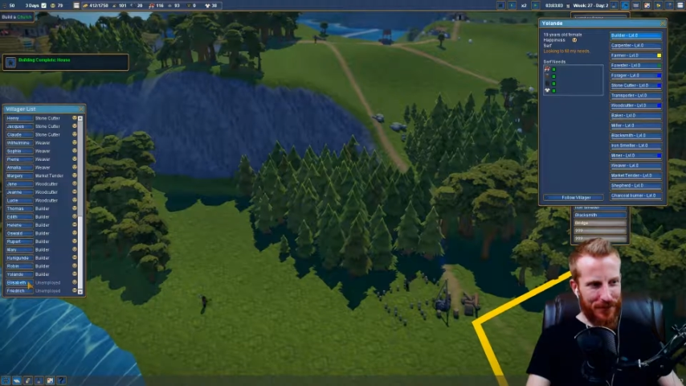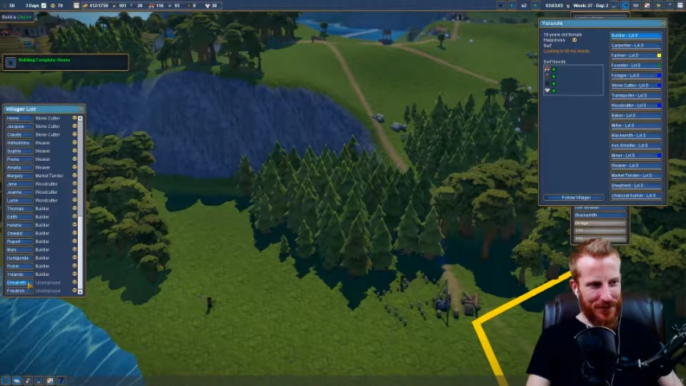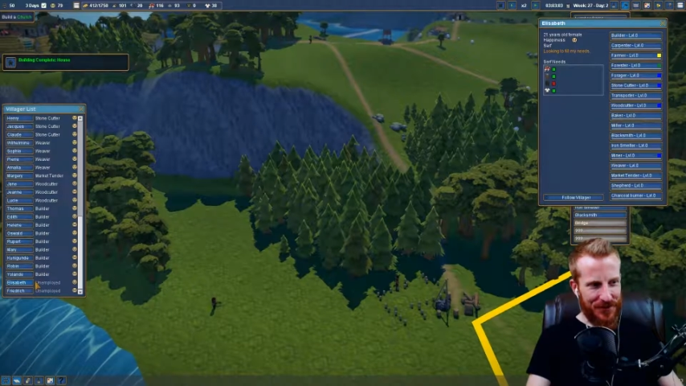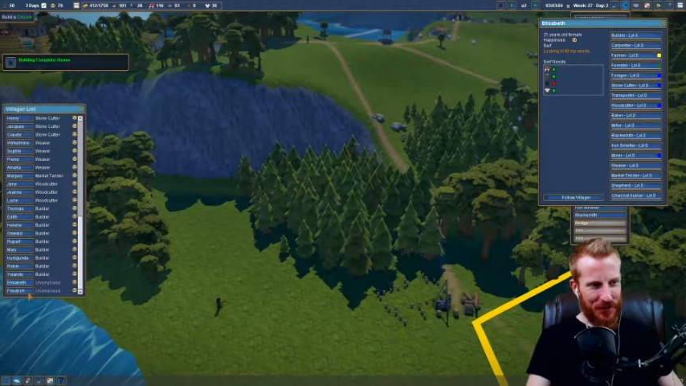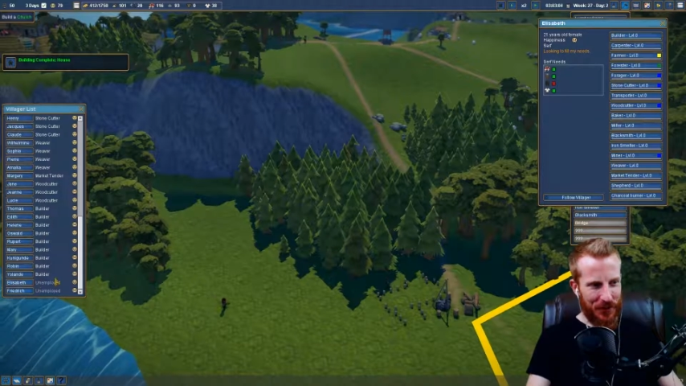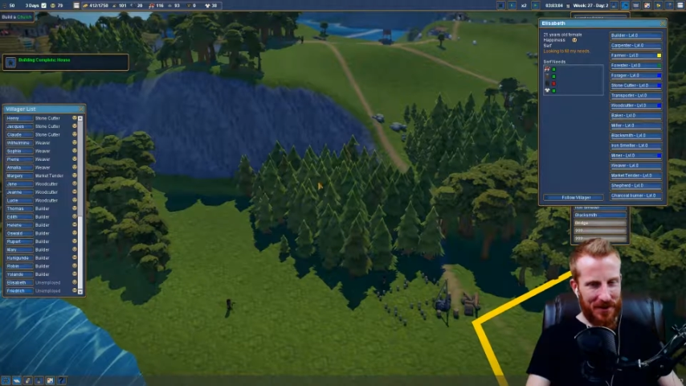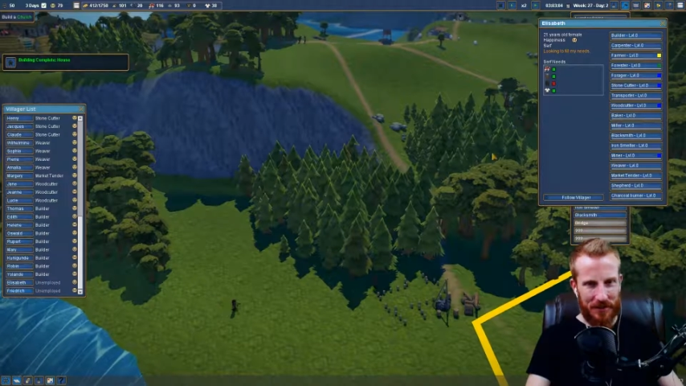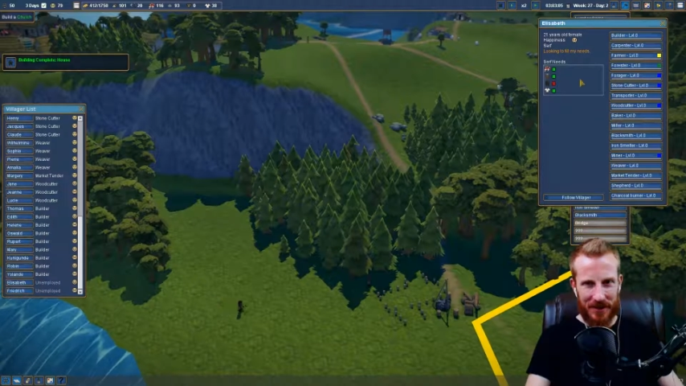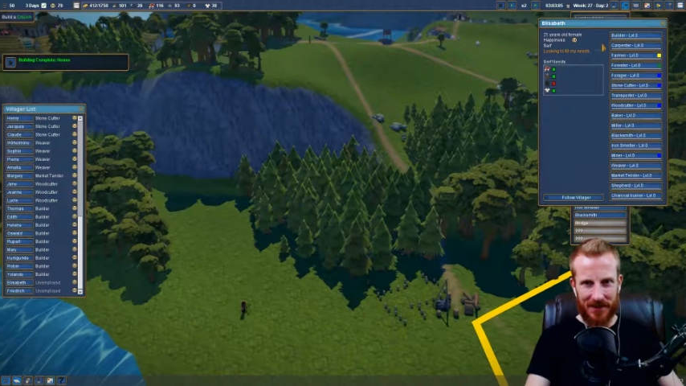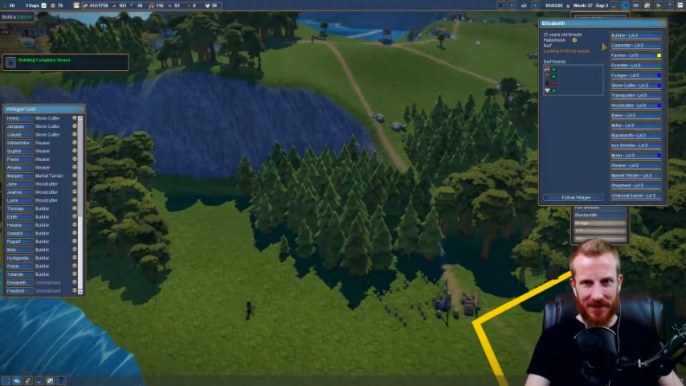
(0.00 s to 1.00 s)
which is the
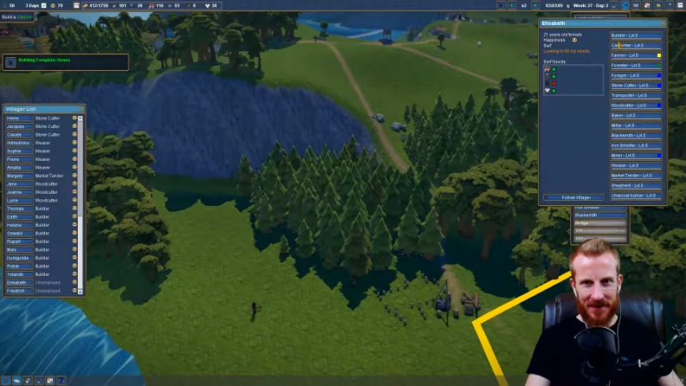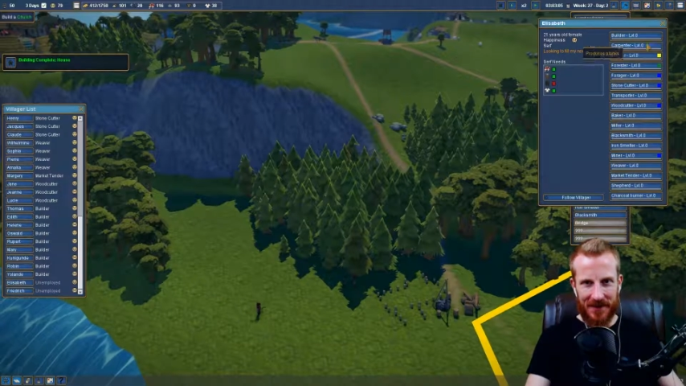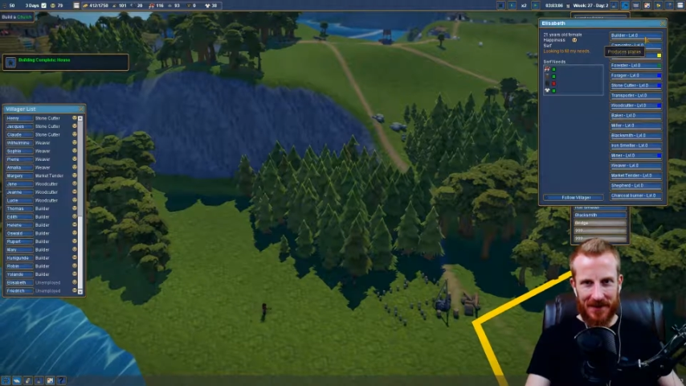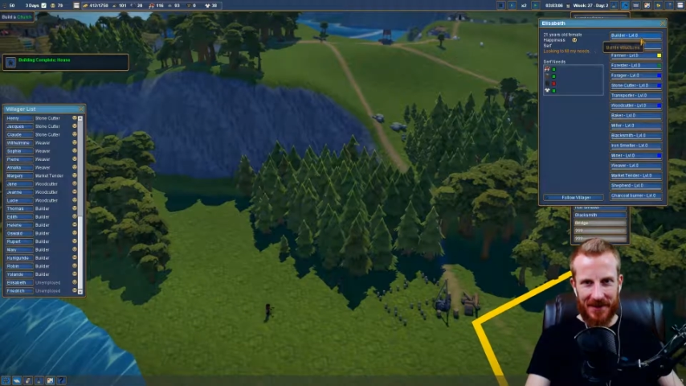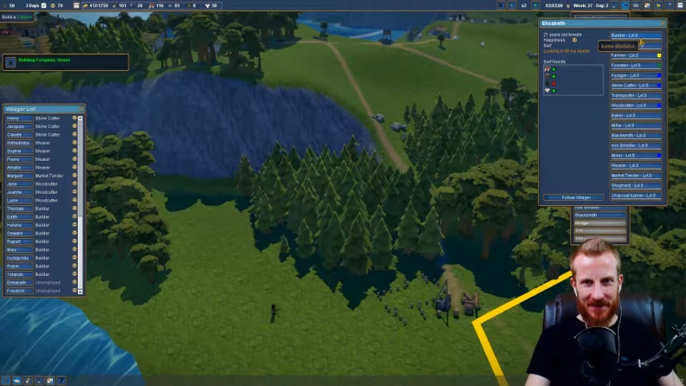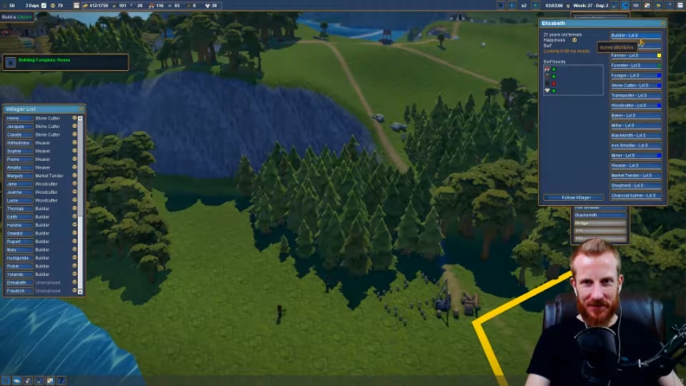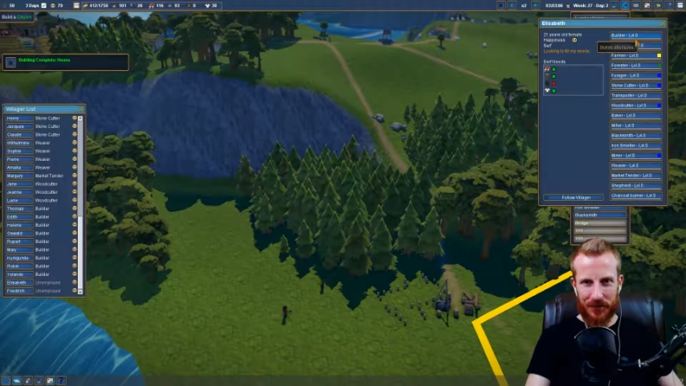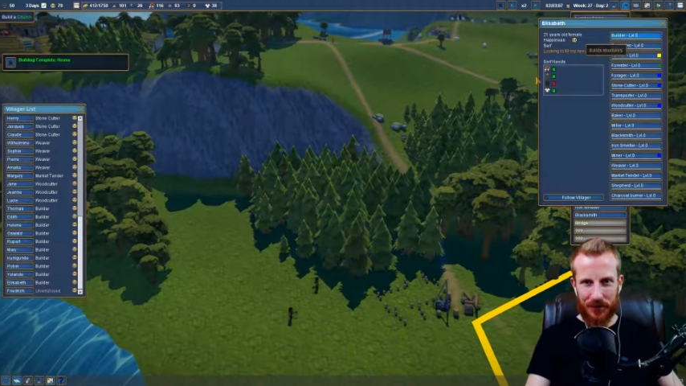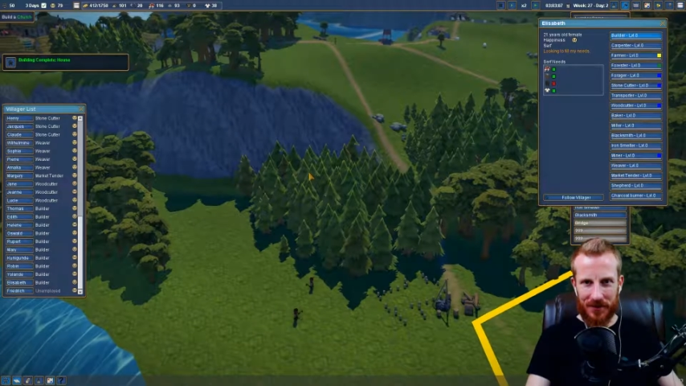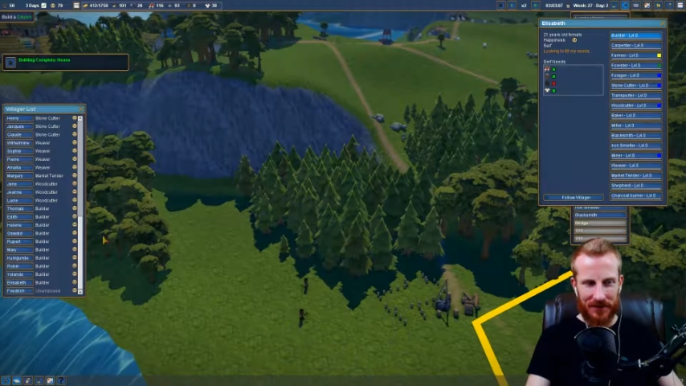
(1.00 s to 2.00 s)
windmill, and
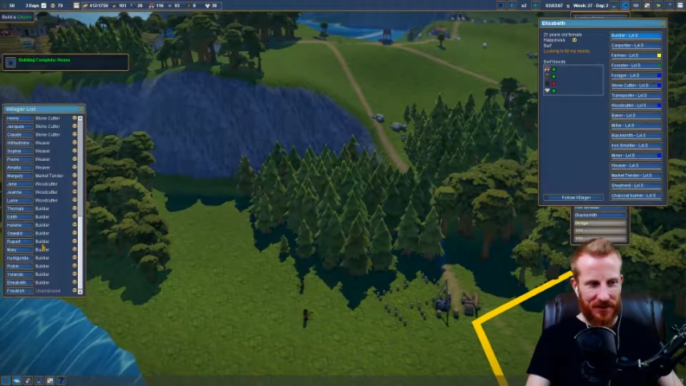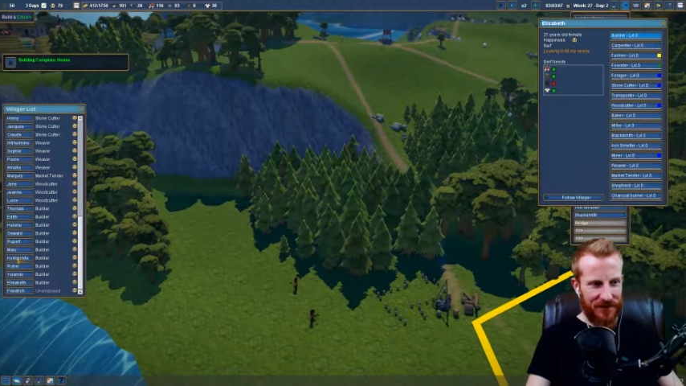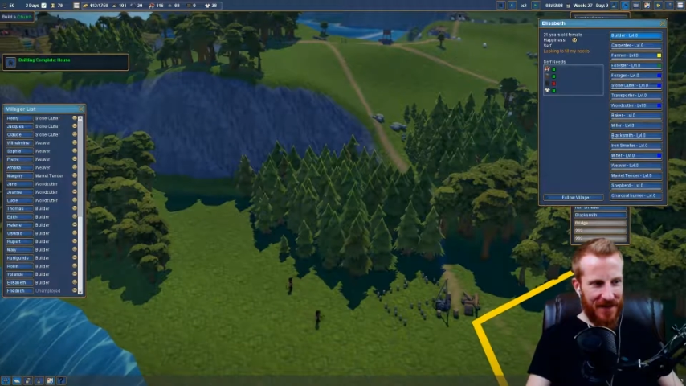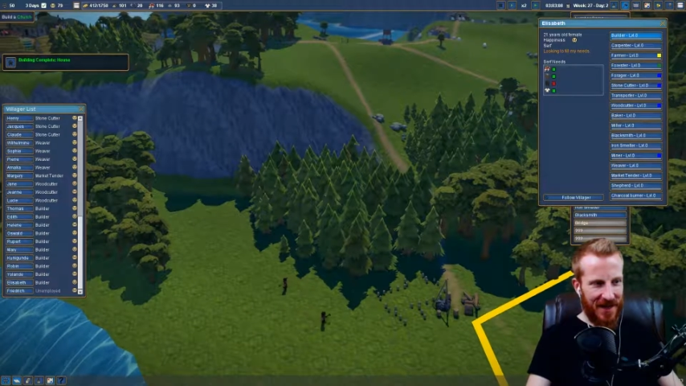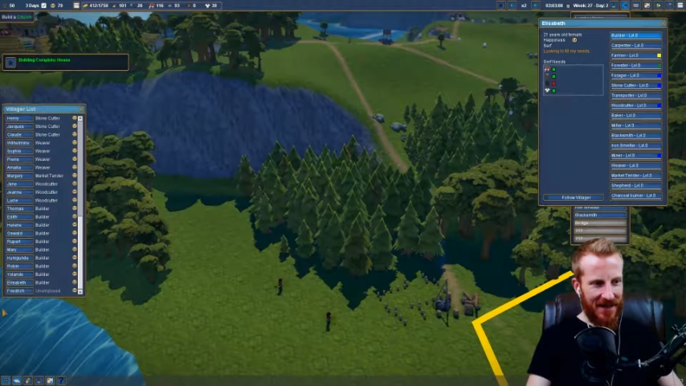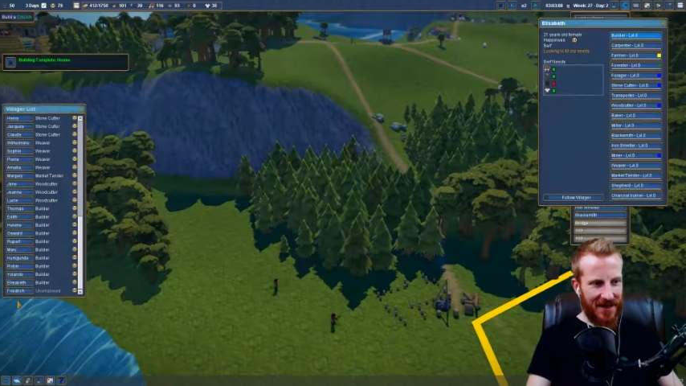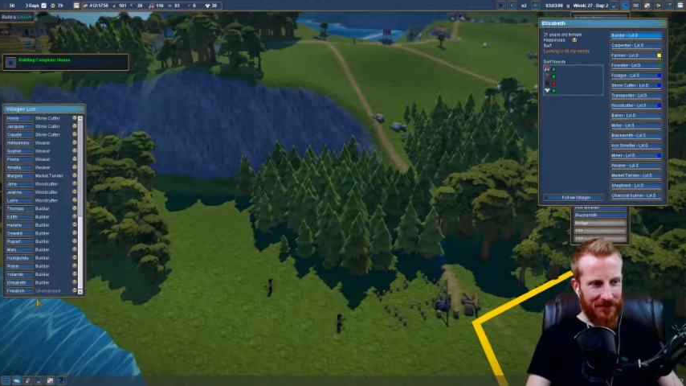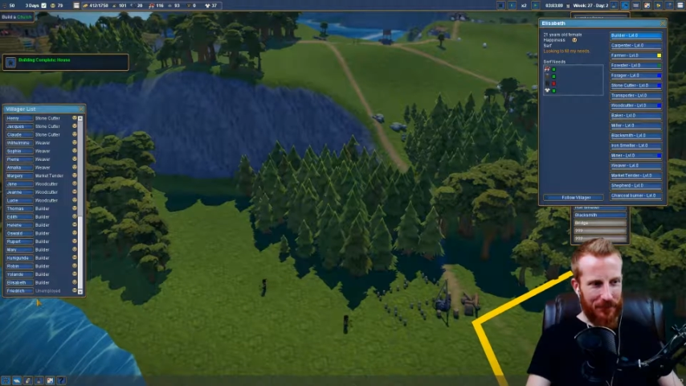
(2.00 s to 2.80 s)
soon we'll have enough to add a